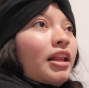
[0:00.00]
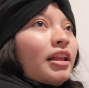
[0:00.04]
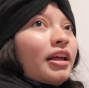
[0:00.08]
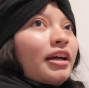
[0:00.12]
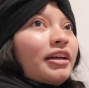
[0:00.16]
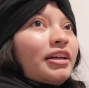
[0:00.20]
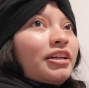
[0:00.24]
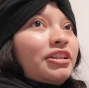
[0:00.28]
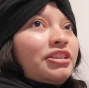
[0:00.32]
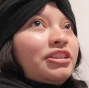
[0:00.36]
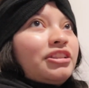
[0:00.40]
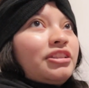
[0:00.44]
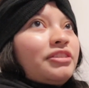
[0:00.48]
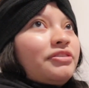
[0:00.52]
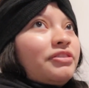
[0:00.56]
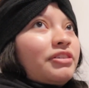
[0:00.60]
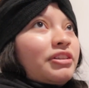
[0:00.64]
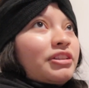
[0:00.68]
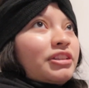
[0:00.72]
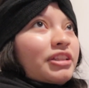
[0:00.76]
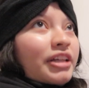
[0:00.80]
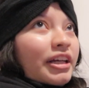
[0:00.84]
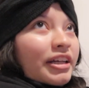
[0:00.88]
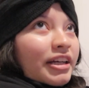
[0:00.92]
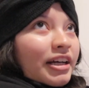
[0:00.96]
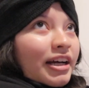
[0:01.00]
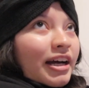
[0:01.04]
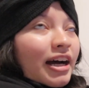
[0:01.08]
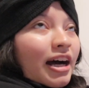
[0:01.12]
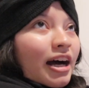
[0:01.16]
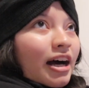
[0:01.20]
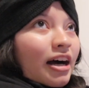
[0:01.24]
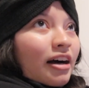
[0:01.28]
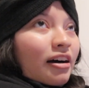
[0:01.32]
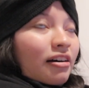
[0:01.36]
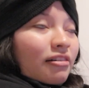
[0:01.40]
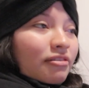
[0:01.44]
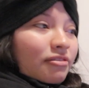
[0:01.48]
Like, it just feels like I
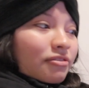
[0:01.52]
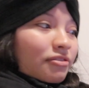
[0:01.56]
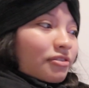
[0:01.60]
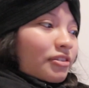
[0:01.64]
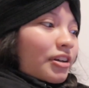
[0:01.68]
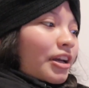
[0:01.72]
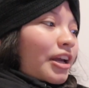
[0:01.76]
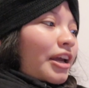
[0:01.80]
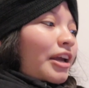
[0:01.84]
have